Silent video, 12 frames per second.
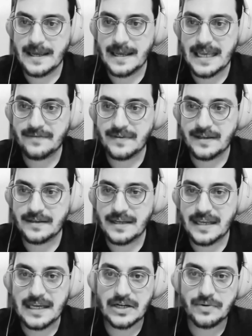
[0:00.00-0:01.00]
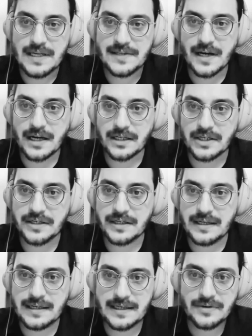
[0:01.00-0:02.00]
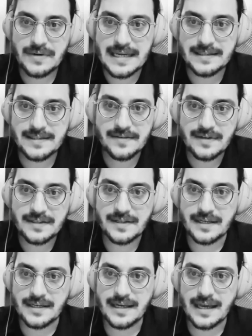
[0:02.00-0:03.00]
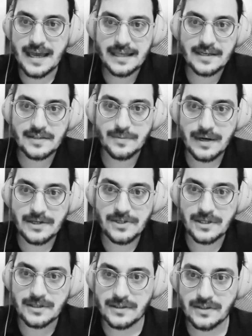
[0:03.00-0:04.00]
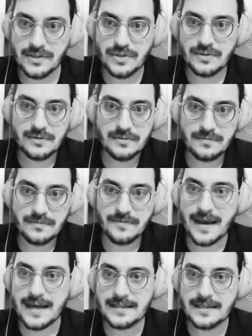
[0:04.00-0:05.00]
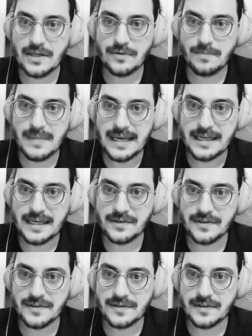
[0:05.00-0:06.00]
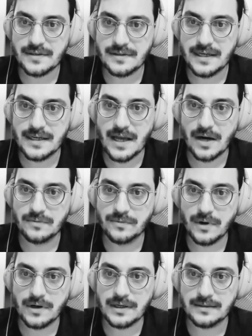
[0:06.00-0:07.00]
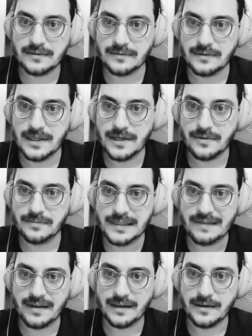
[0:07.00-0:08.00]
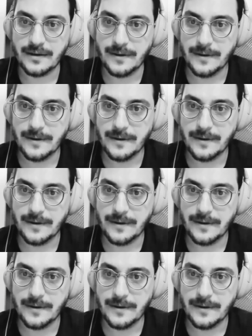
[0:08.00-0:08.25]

even increase our creativity and expression to find new meanings in our work and, you know, living.